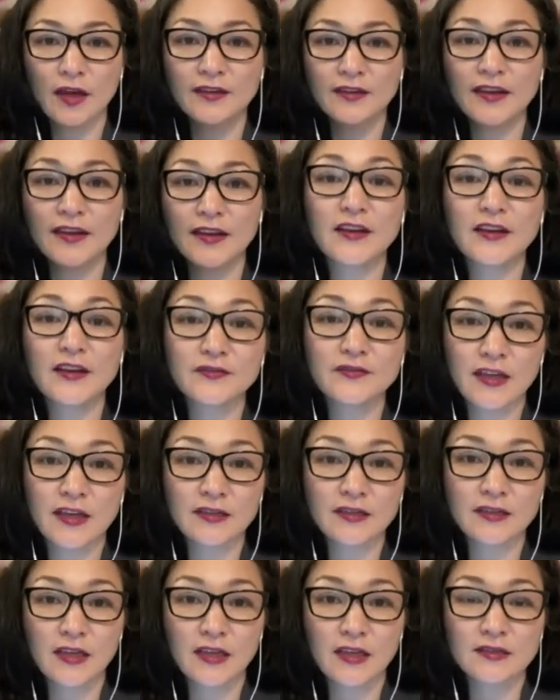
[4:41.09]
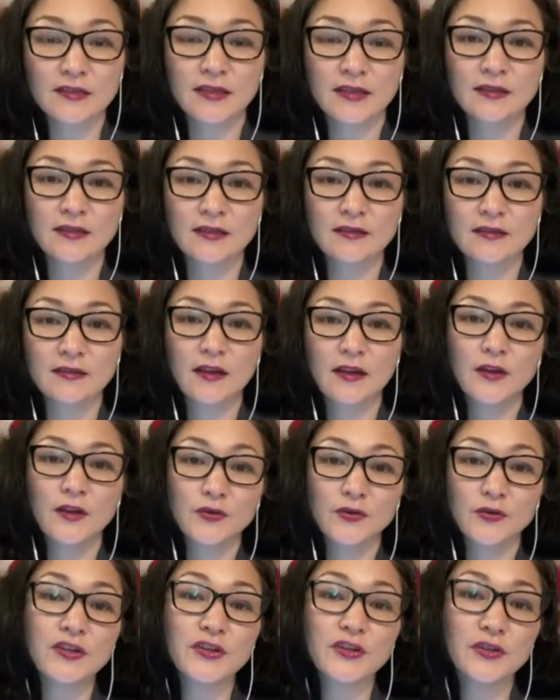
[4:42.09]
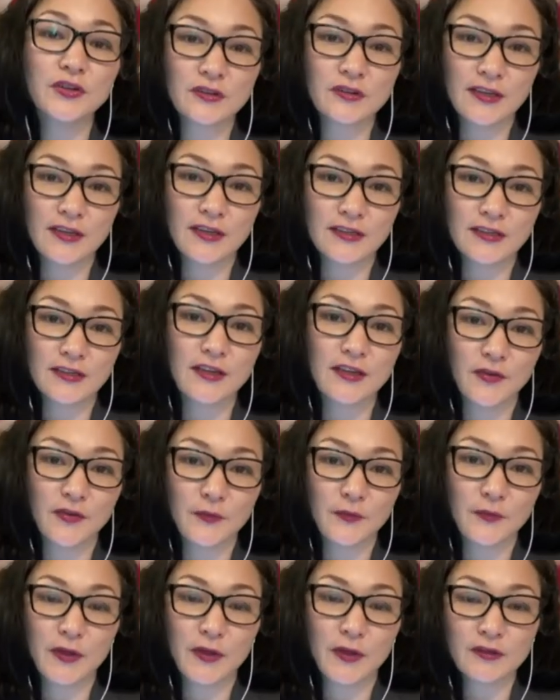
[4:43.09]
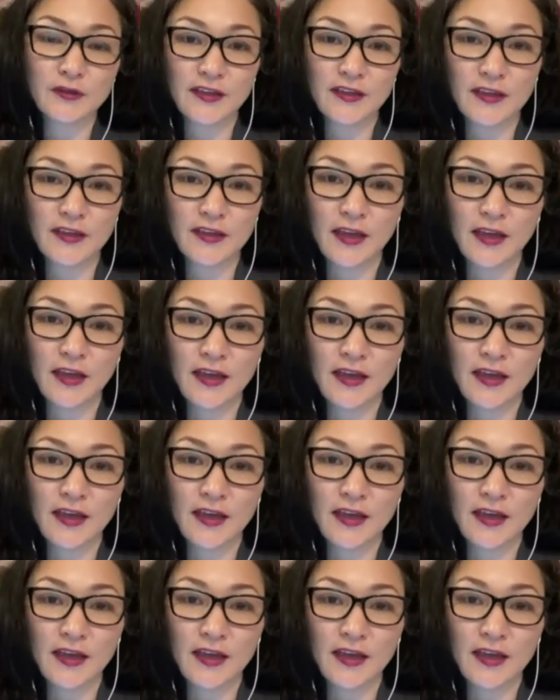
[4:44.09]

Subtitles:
native techniques and traditional techniques for building.